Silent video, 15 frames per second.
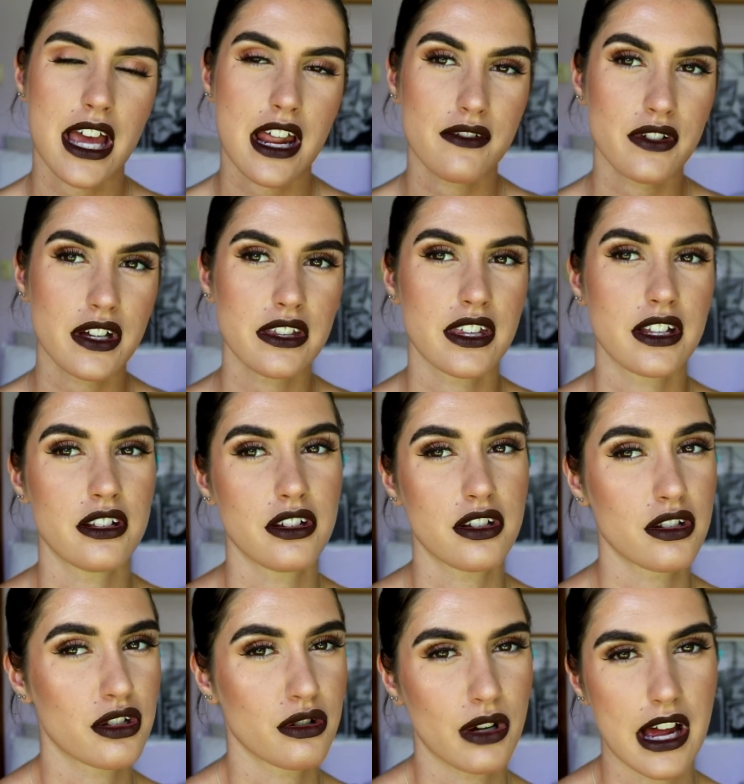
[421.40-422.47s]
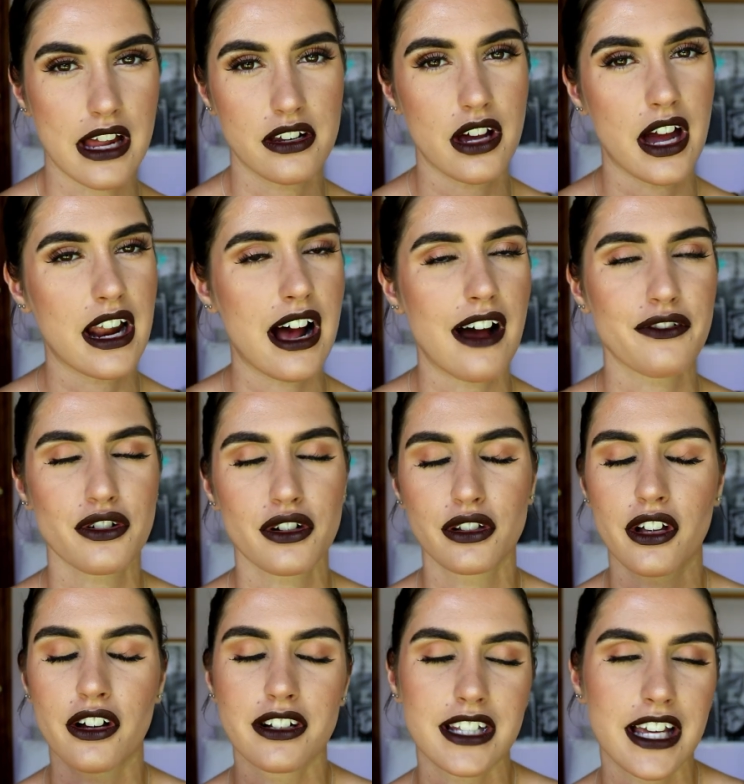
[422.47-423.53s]
out of it, then you can do it at night after a
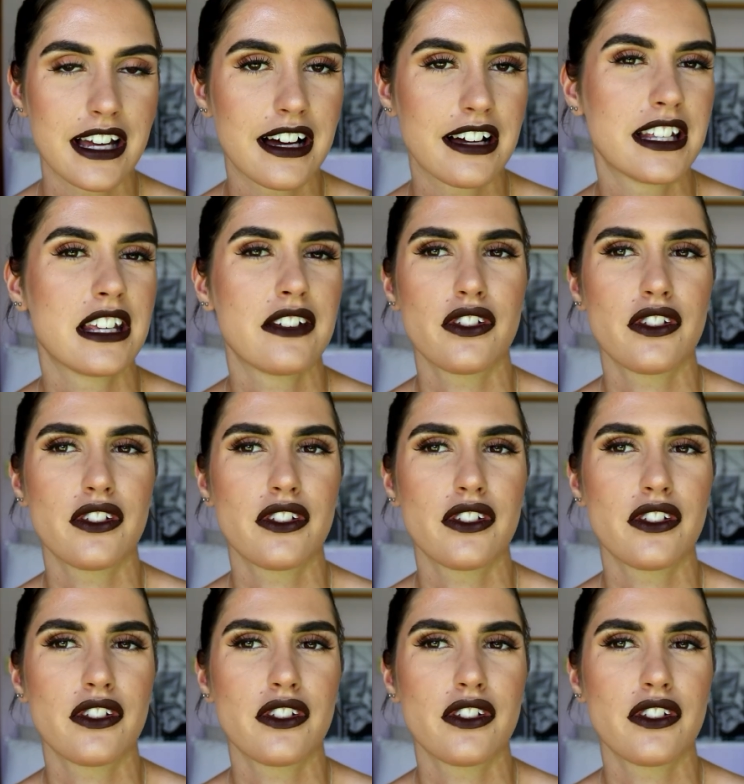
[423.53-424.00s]
long day, honey,